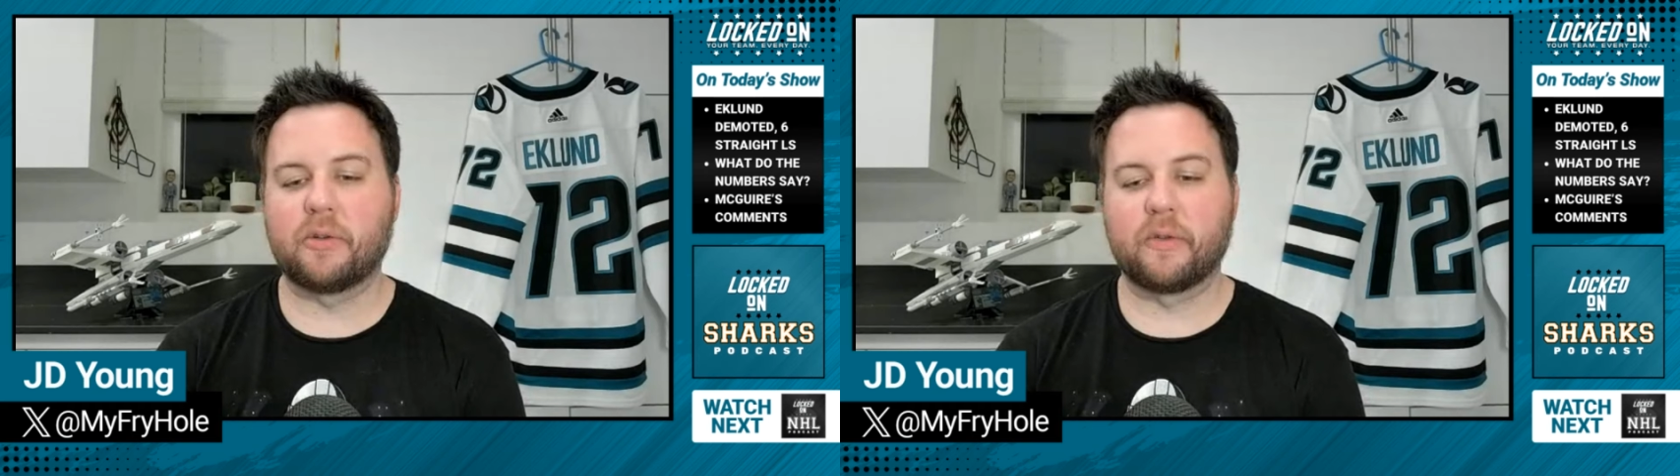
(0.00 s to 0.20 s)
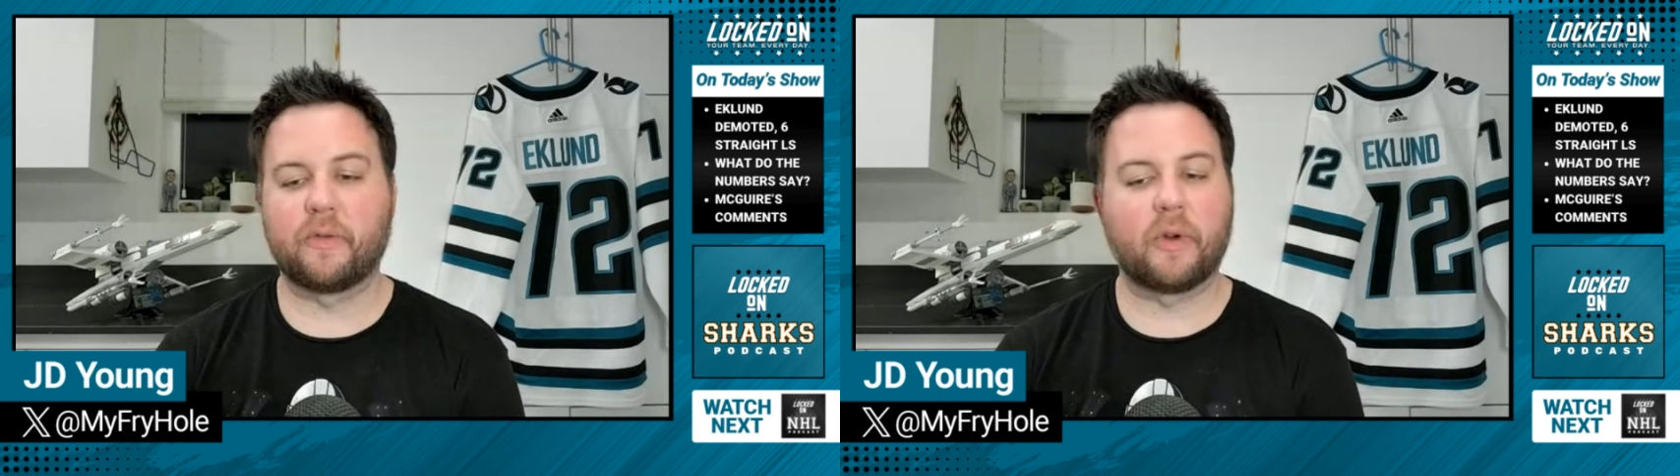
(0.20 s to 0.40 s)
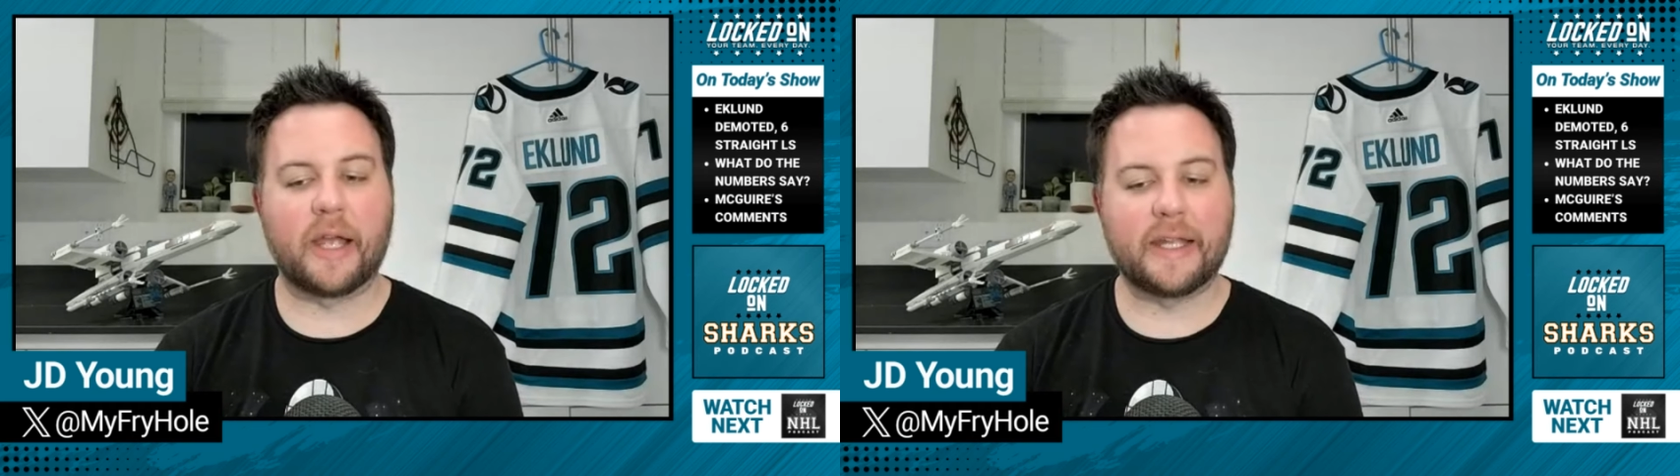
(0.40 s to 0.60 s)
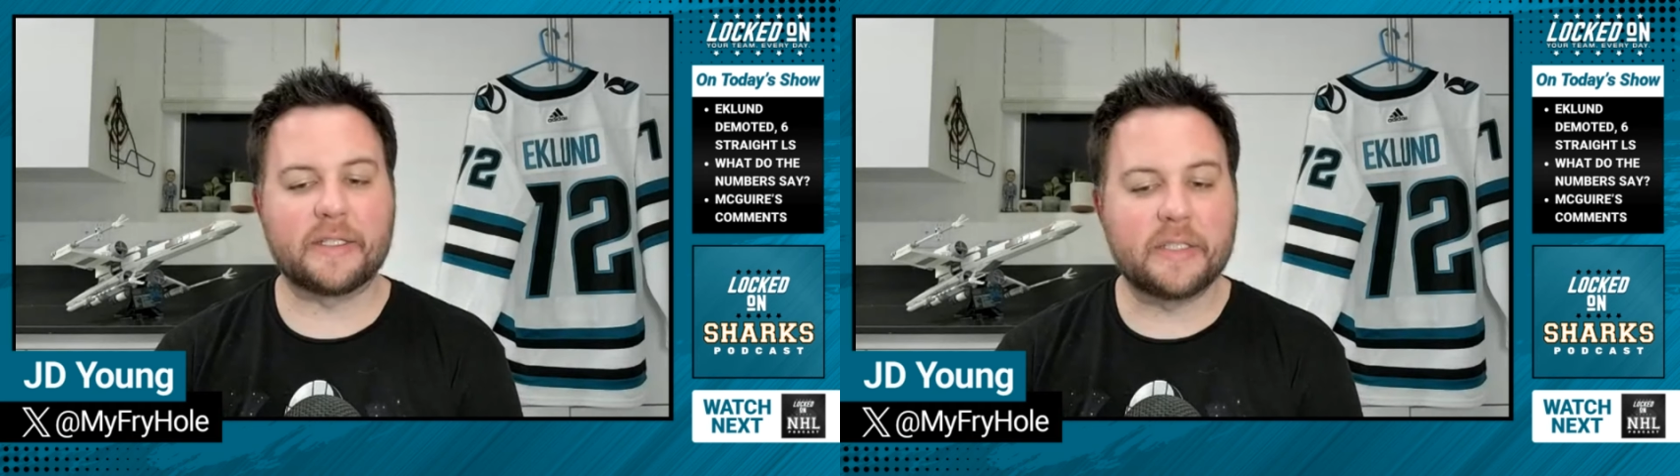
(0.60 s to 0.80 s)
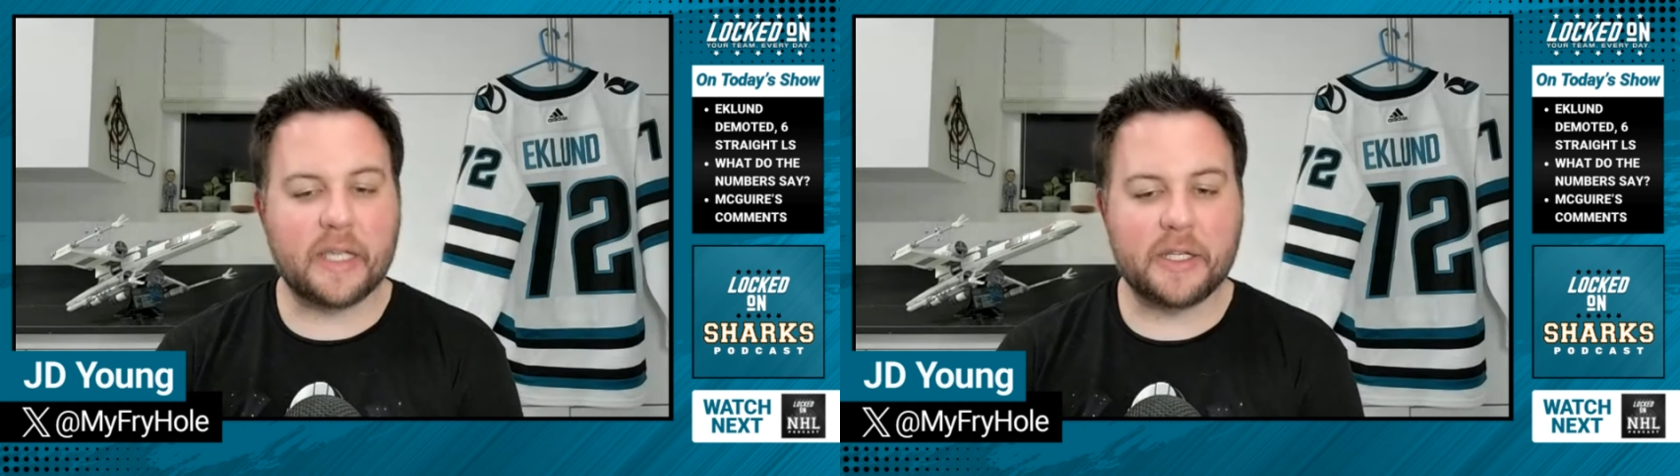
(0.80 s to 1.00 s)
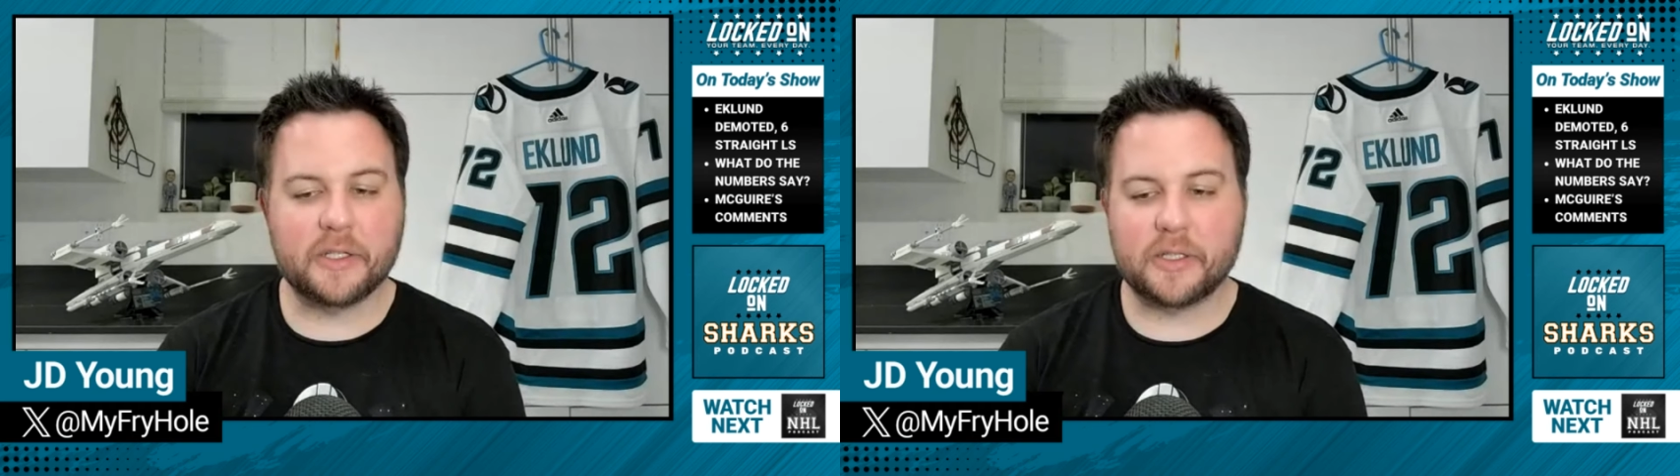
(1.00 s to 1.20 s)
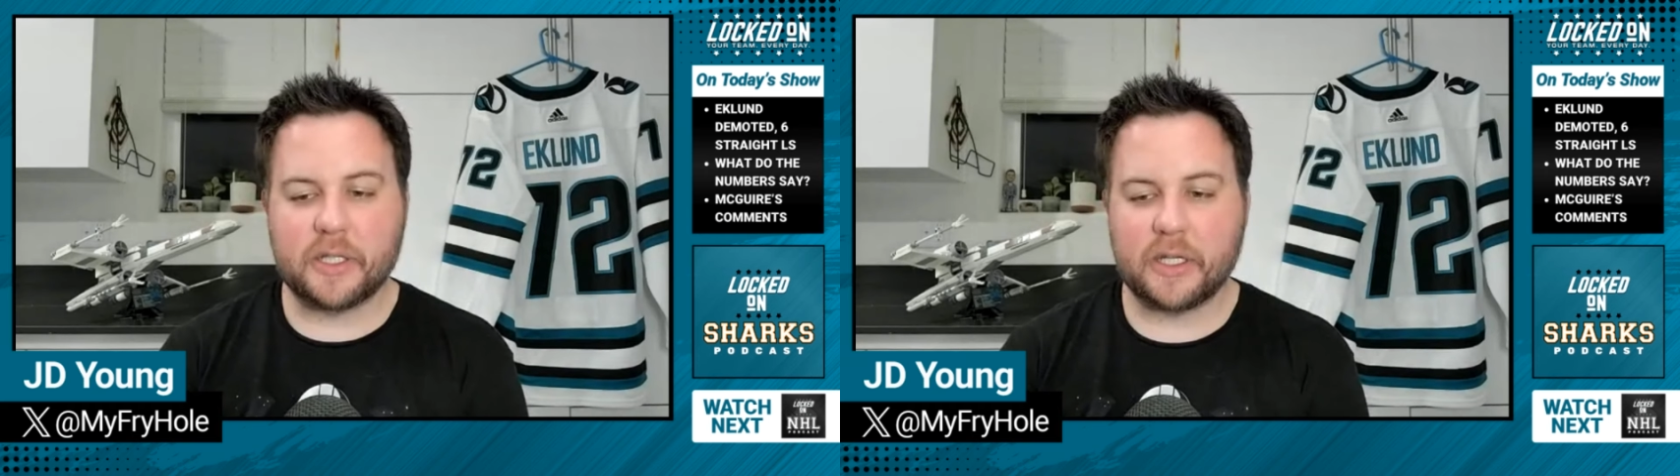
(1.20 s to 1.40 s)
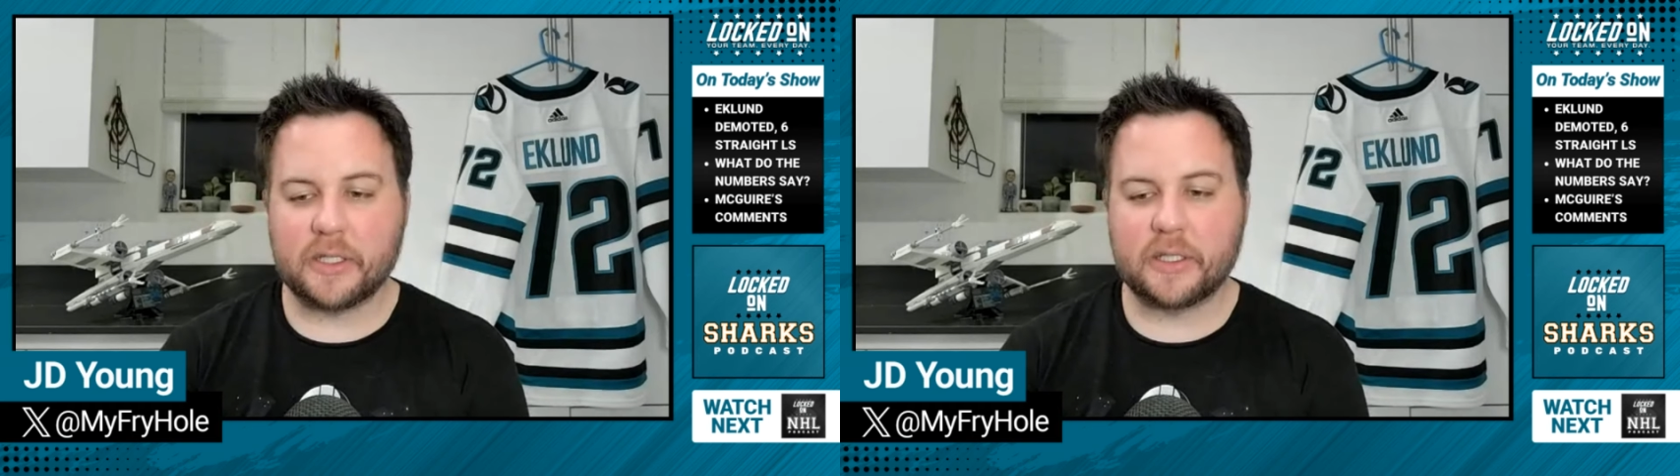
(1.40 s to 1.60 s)
0 to 4 high danger
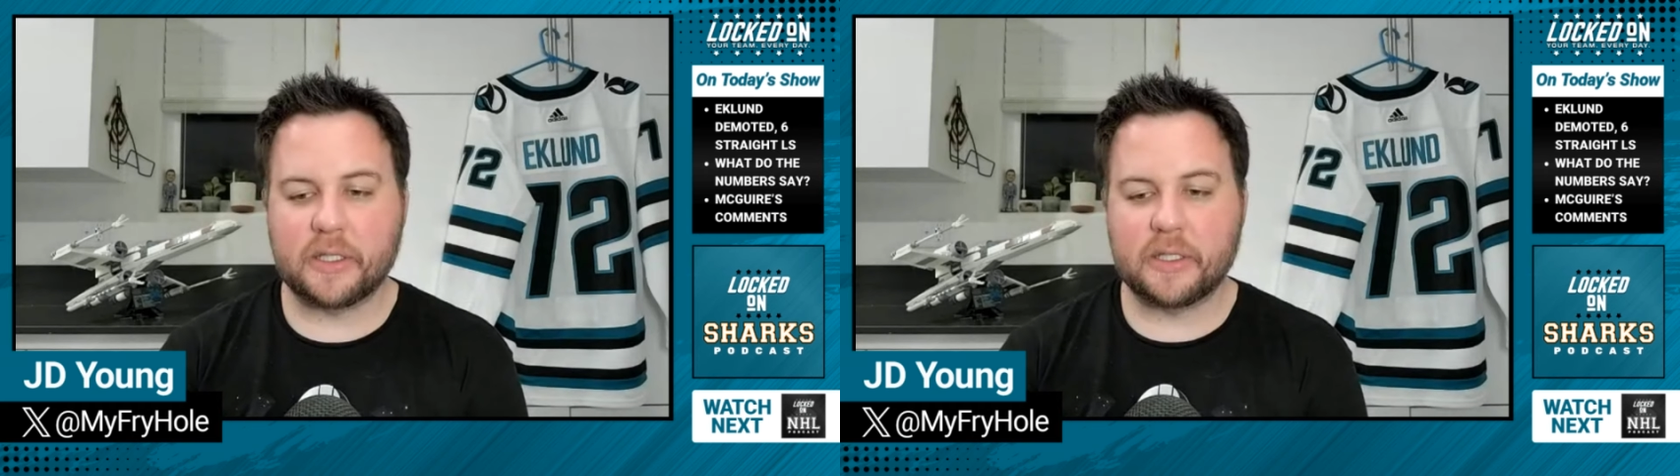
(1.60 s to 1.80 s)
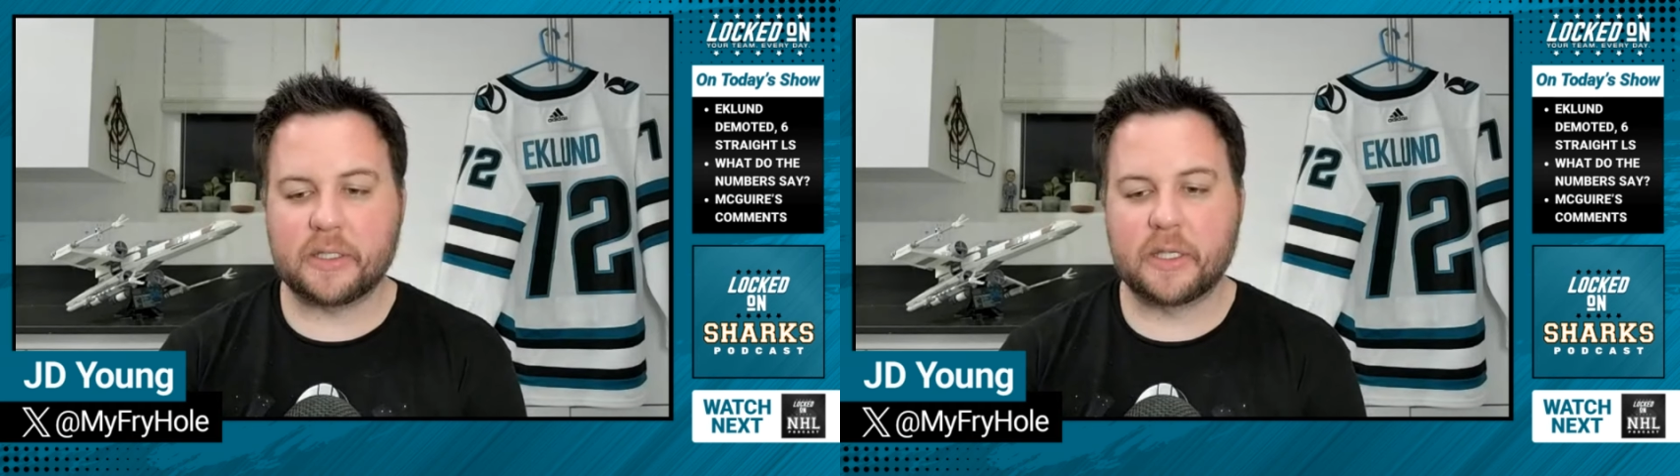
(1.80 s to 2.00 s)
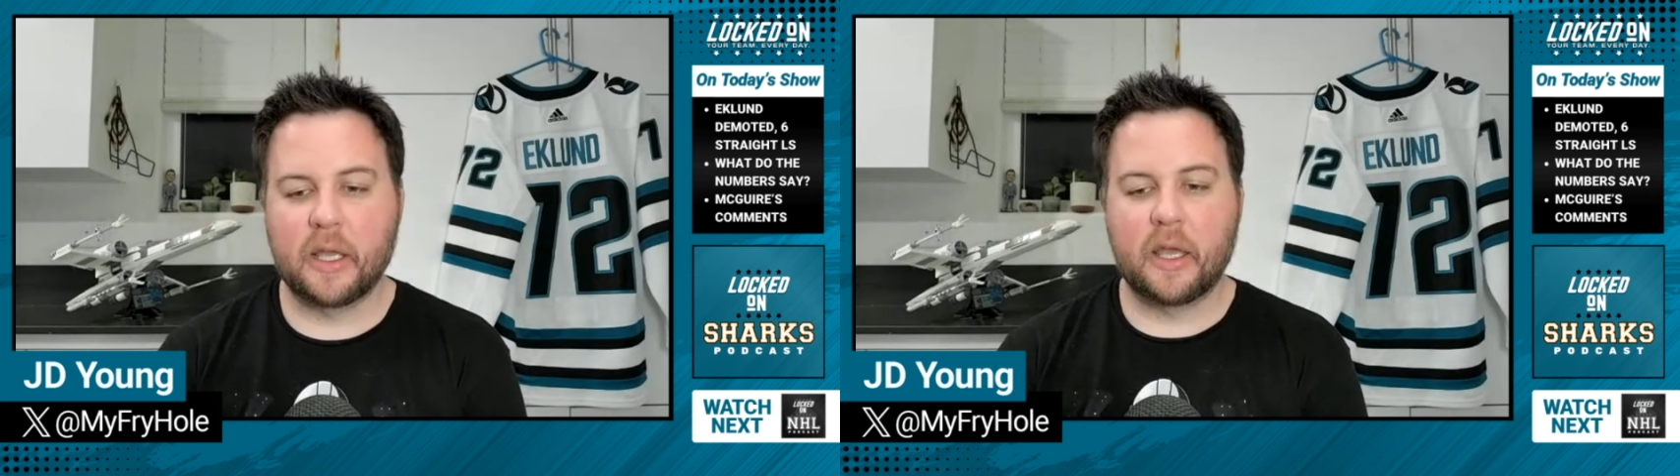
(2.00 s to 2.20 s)
chances